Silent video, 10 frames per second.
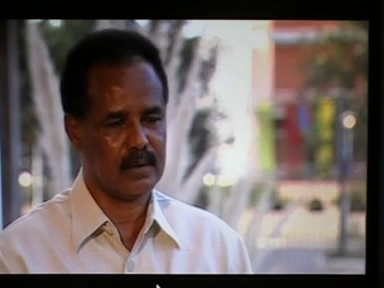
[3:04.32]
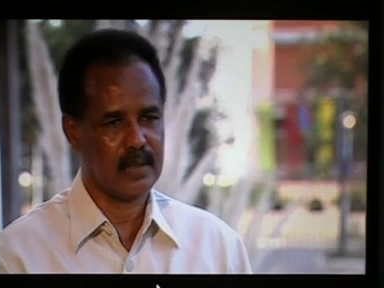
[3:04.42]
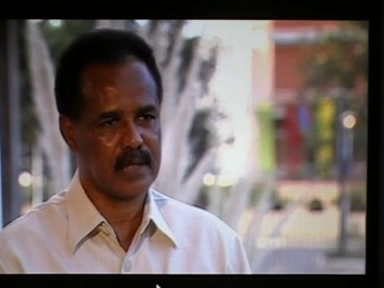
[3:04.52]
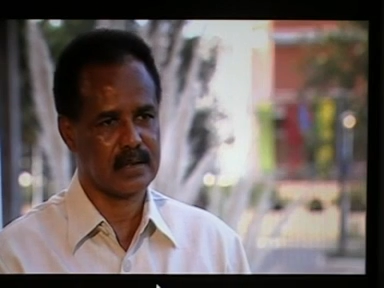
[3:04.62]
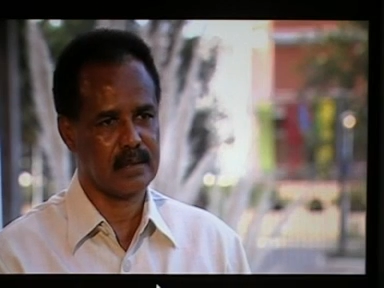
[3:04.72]

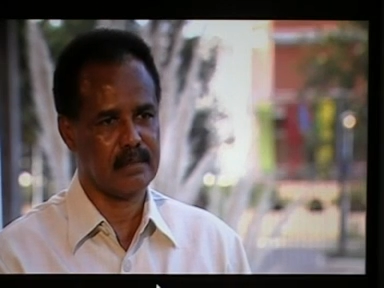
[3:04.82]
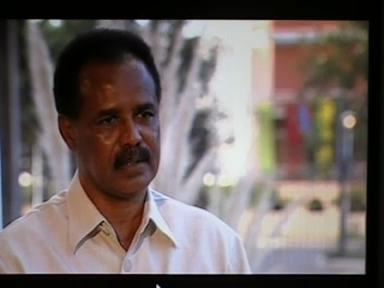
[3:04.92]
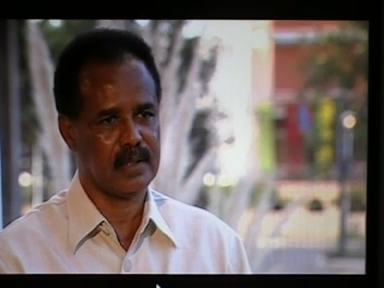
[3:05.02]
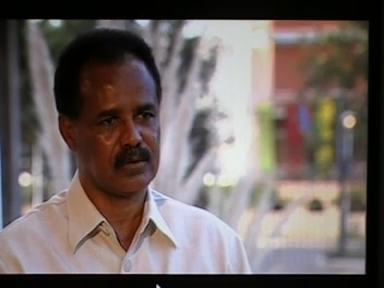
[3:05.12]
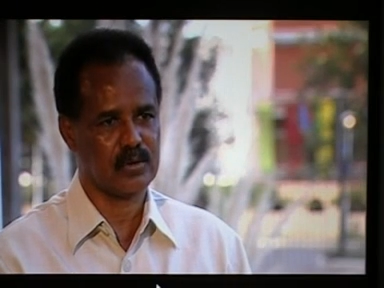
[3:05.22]

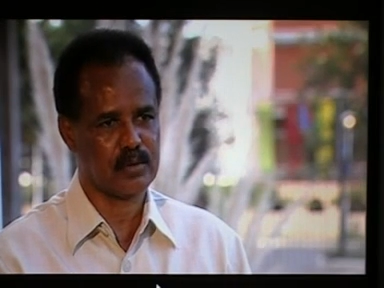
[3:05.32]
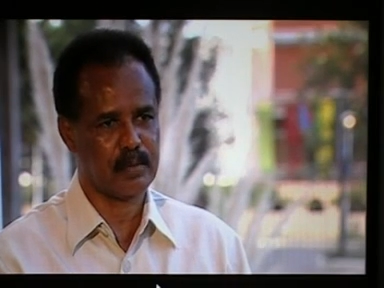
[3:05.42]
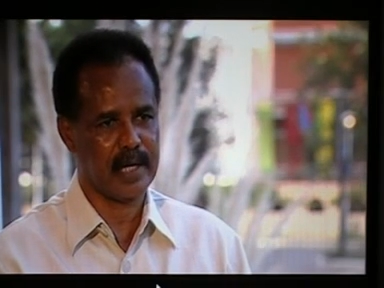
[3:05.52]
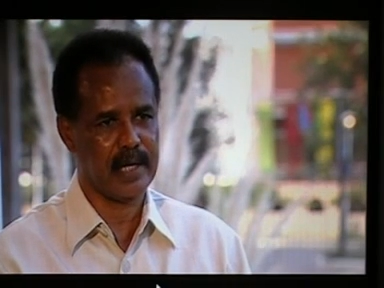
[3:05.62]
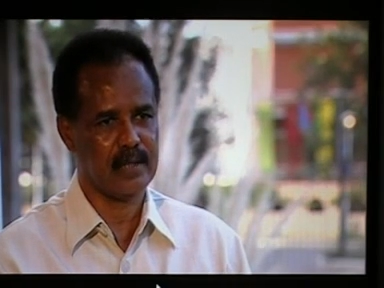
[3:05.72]
Luxembourg to
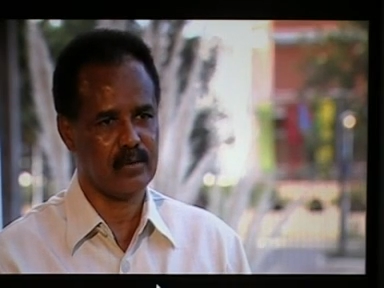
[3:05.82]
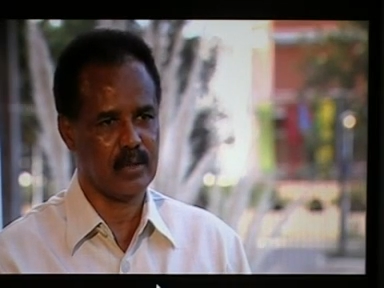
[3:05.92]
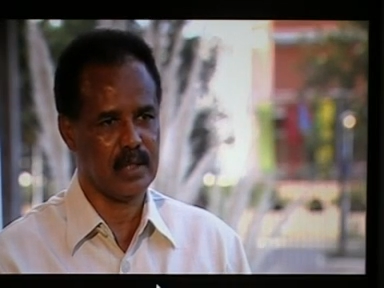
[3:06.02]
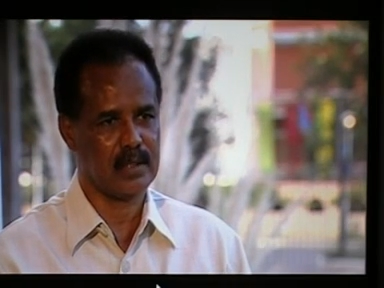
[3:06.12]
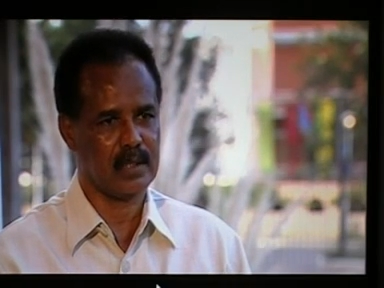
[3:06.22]
Spain to
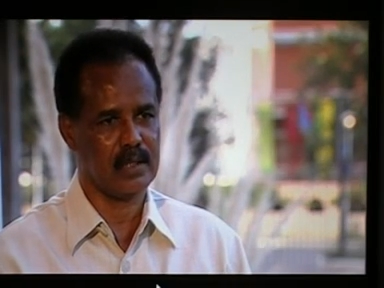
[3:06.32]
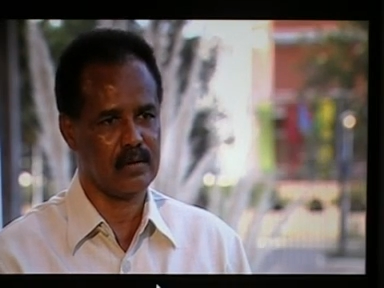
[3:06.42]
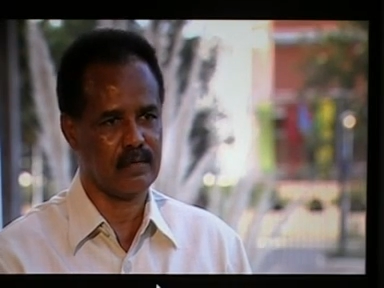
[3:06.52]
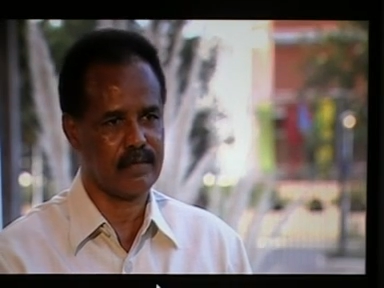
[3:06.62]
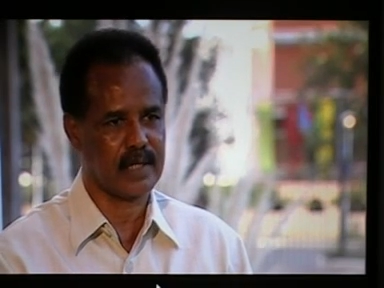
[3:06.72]
Italy
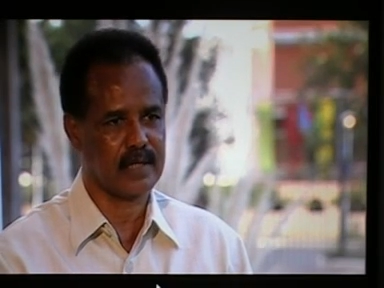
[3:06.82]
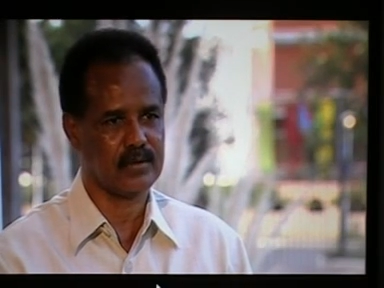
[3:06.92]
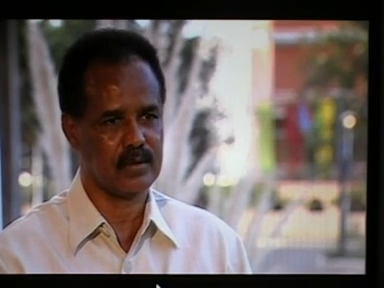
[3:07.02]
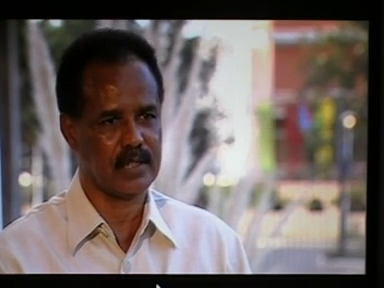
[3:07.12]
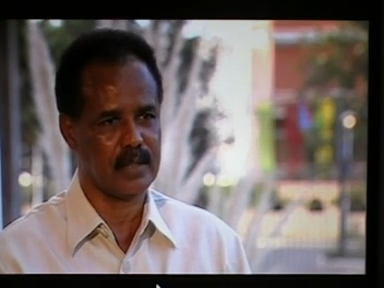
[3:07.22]
to France
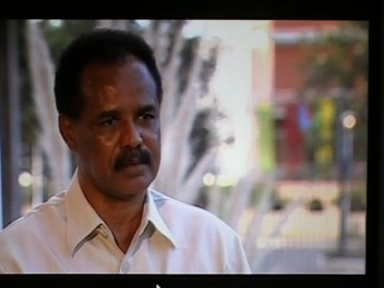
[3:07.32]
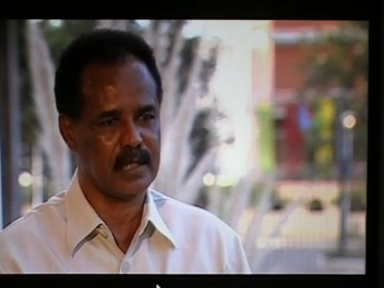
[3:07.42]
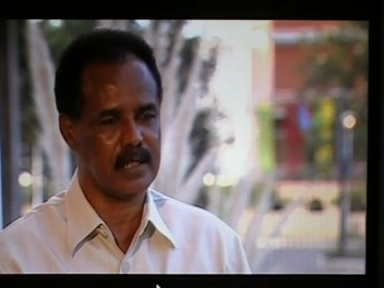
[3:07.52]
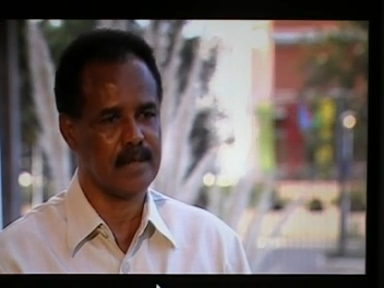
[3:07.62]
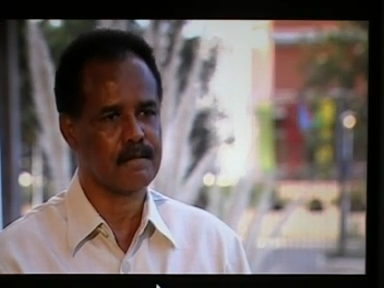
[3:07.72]
to
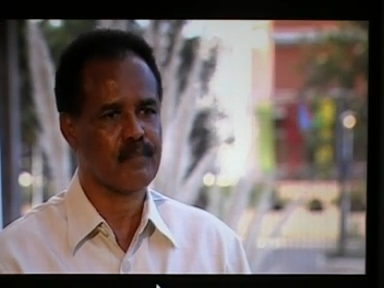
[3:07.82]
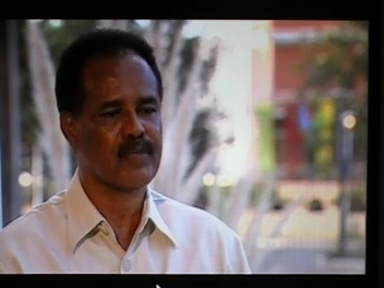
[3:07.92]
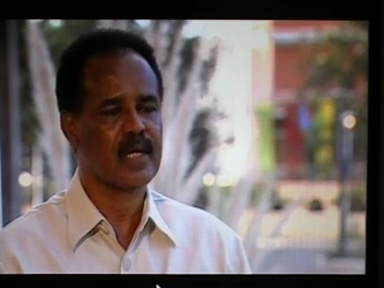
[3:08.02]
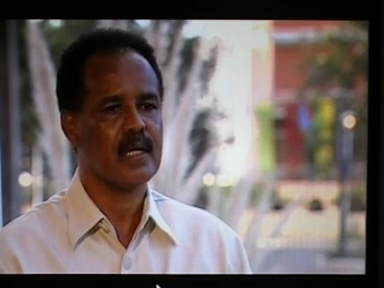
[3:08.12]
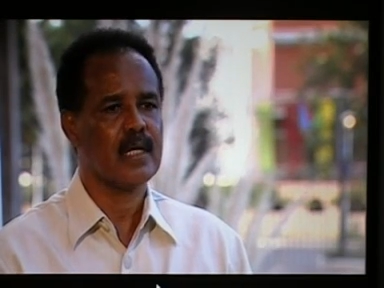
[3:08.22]
Germany.
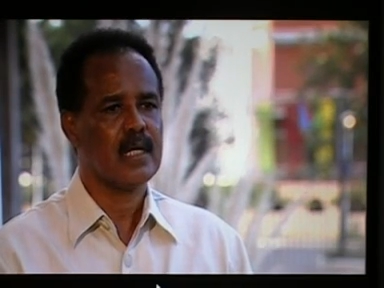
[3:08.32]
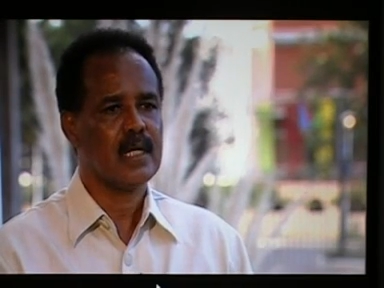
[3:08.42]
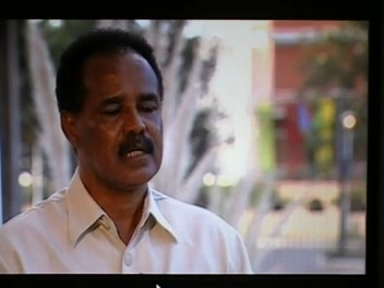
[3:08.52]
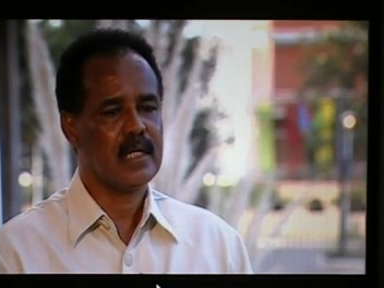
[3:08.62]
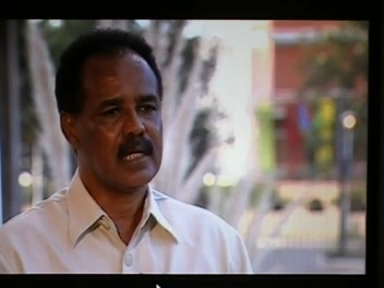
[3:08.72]

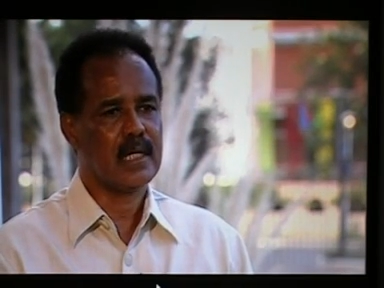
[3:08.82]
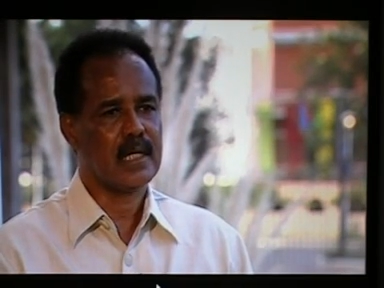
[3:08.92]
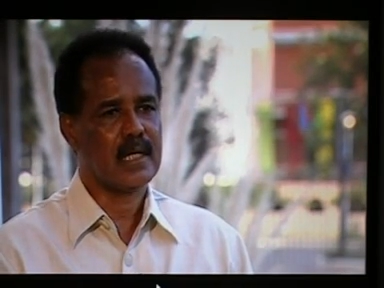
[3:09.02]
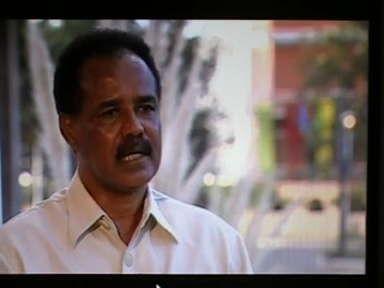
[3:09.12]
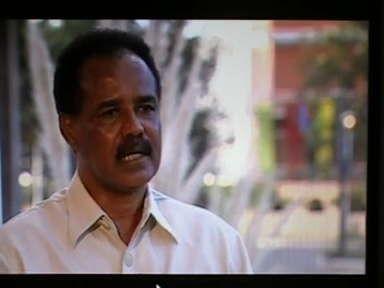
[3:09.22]

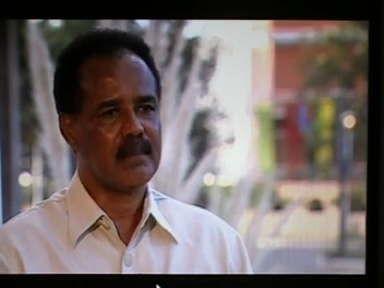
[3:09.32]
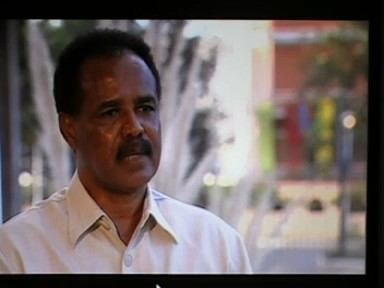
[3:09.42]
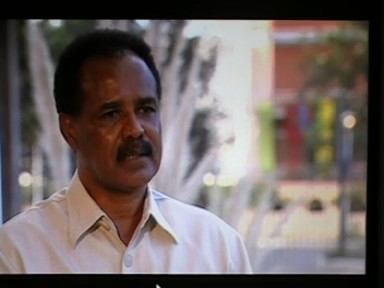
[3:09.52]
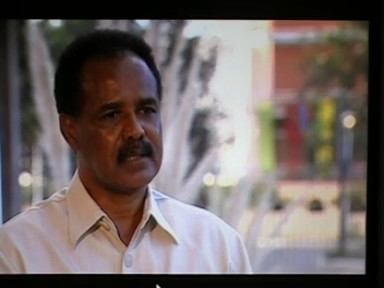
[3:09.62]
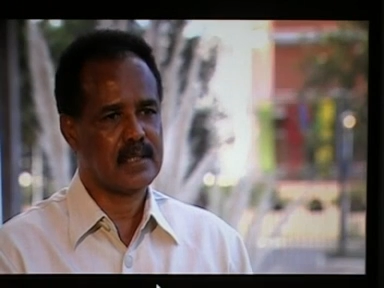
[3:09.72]
The
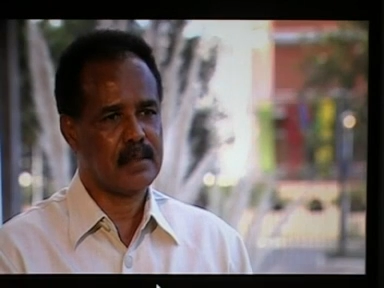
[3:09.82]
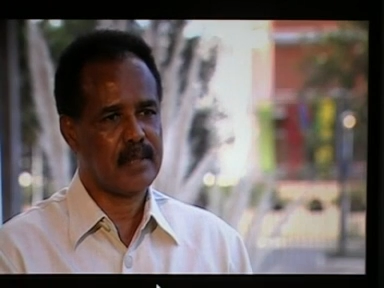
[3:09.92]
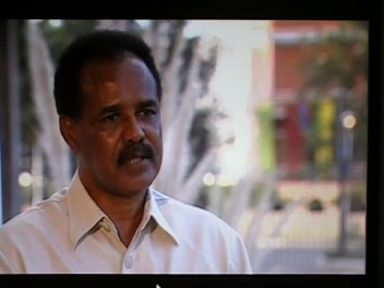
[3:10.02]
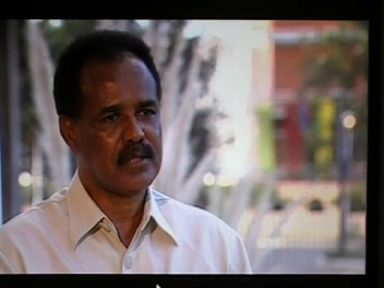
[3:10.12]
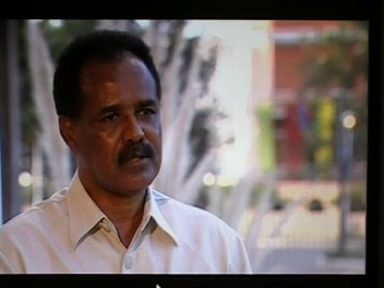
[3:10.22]

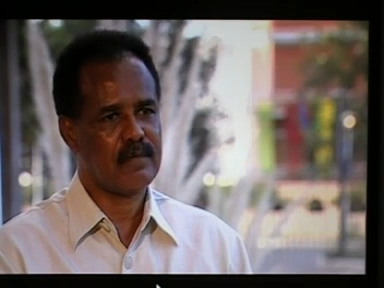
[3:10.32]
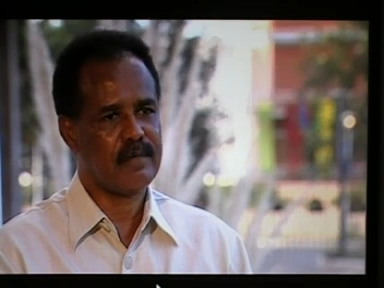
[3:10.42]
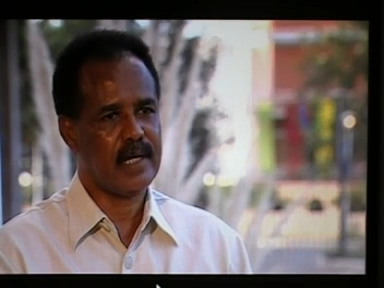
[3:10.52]
participation of